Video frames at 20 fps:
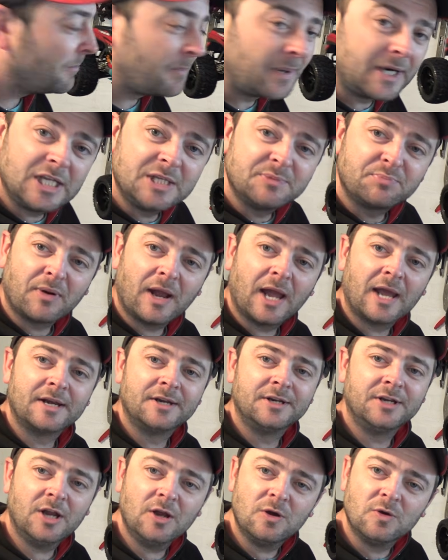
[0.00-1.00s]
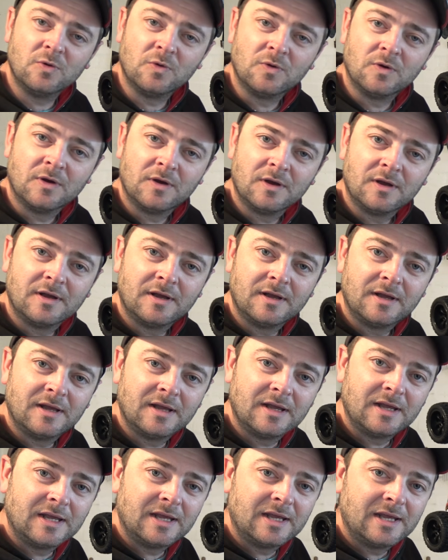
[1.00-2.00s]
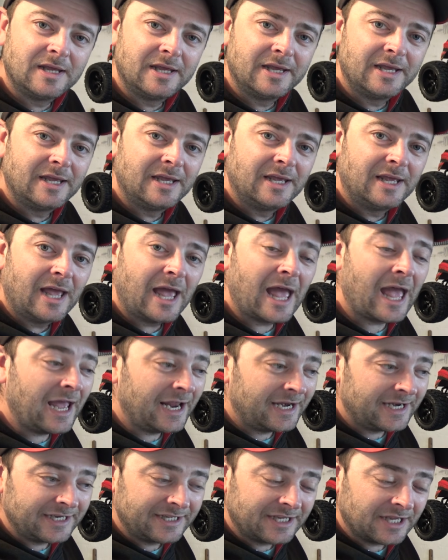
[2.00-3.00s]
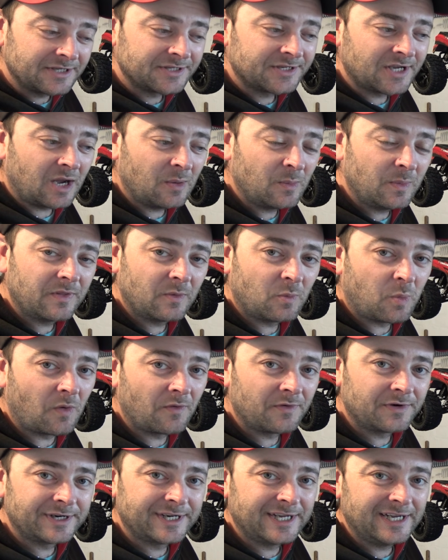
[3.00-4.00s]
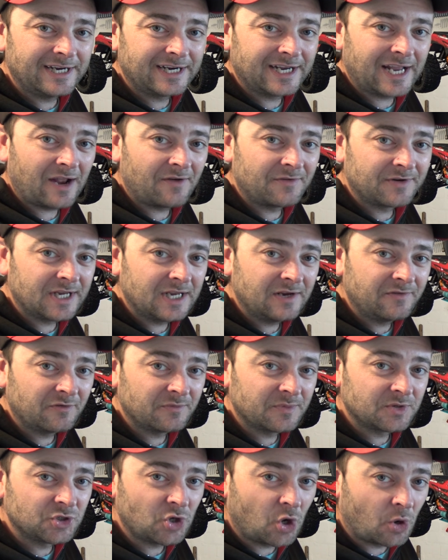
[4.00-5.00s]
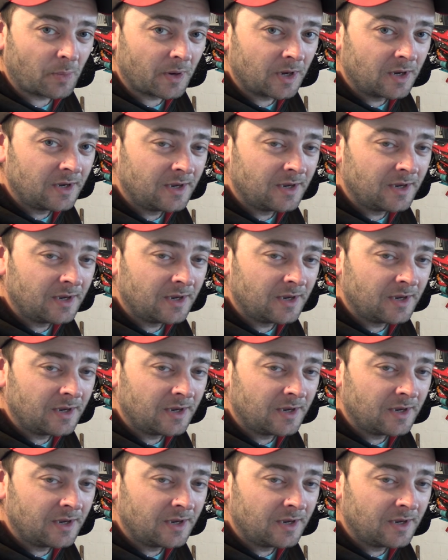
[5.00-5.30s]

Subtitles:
but it's brand new, and it does come with a warranty and a guarantee from the shop.